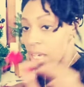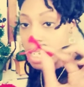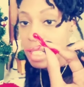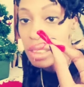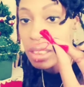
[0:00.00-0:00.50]

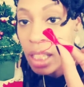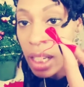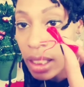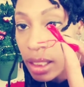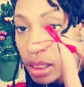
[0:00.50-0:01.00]
and I just
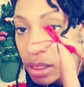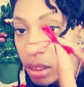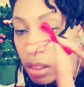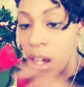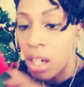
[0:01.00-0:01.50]
cut
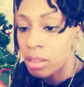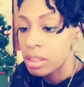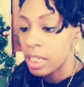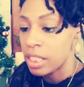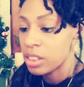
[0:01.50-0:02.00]
the long
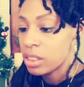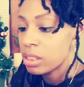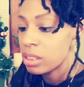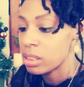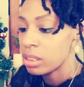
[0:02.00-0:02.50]

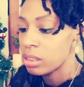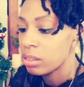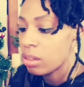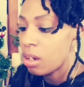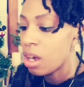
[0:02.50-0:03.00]
sections
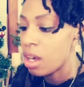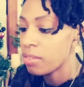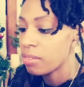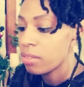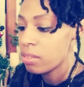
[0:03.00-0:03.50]
off